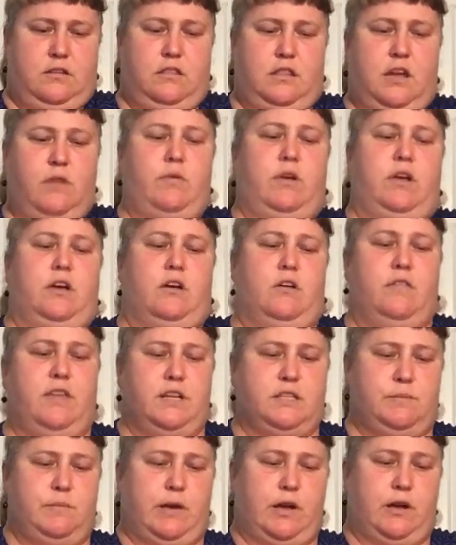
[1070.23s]
There we go,
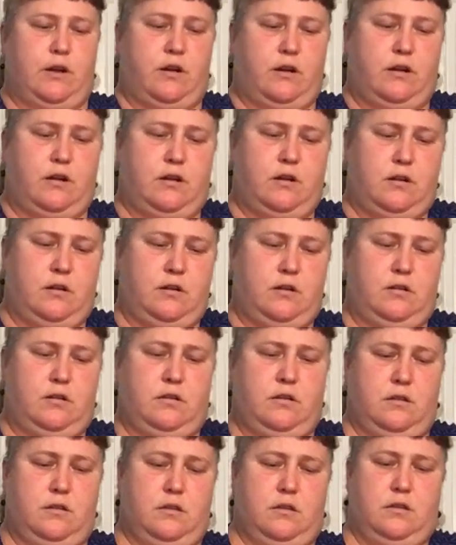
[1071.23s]
that's better.
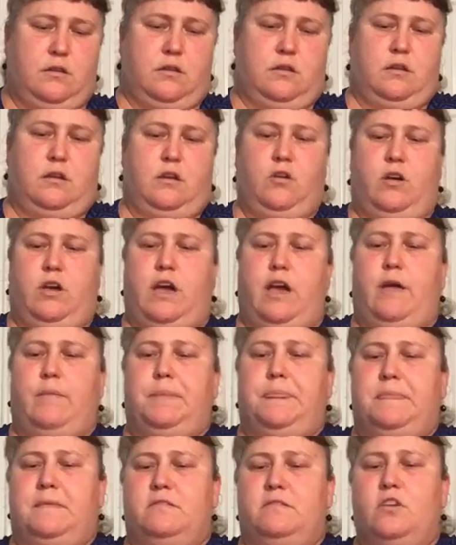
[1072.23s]
Okay,
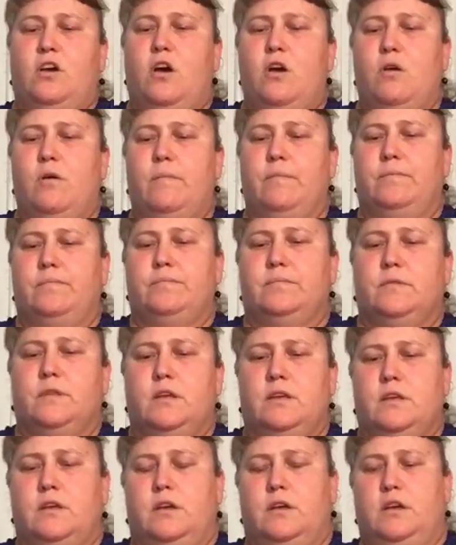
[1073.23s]
so
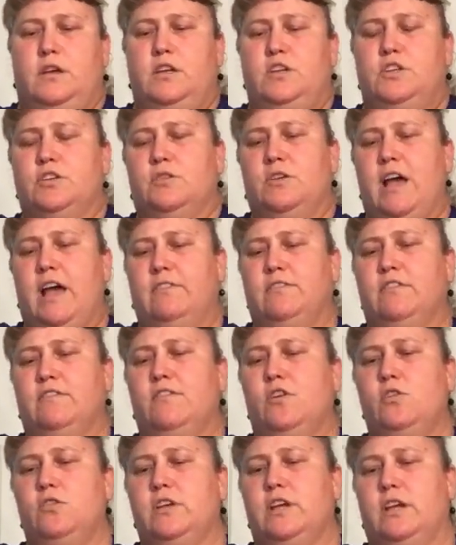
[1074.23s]
you don't have to
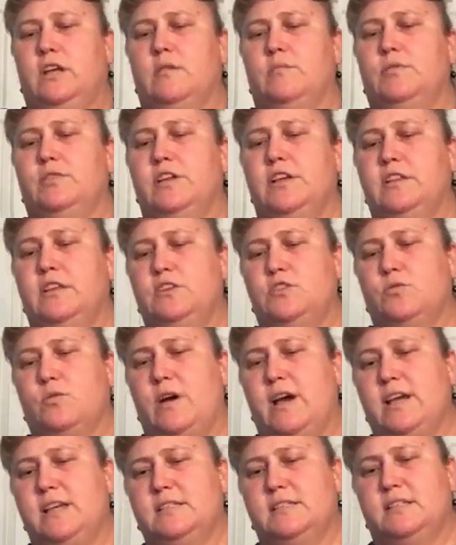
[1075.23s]
fold it completely
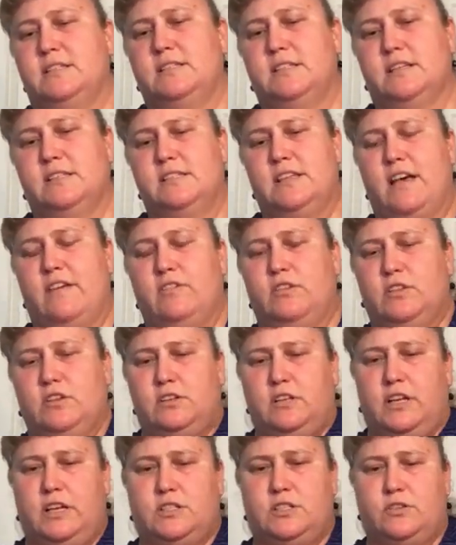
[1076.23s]
twice. It does have a
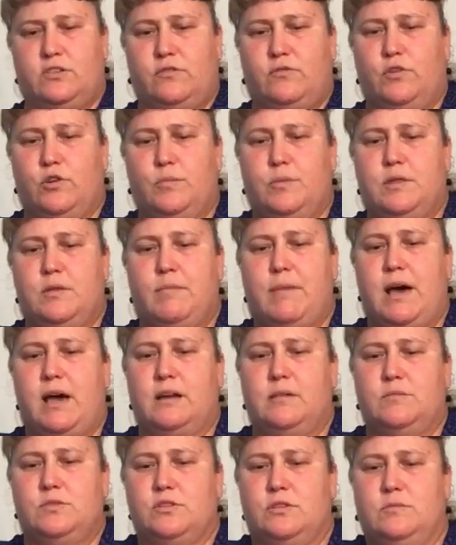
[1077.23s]
little extra room in the
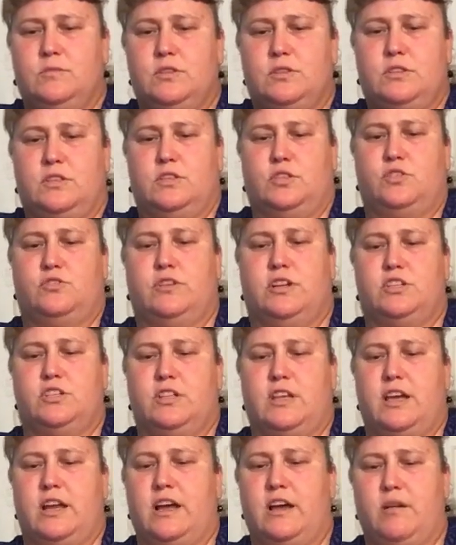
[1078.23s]
bottom, so I'm just gonna stretch
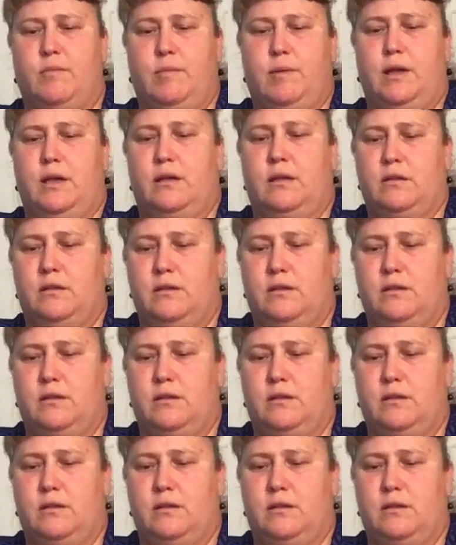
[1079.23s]
that out a bit.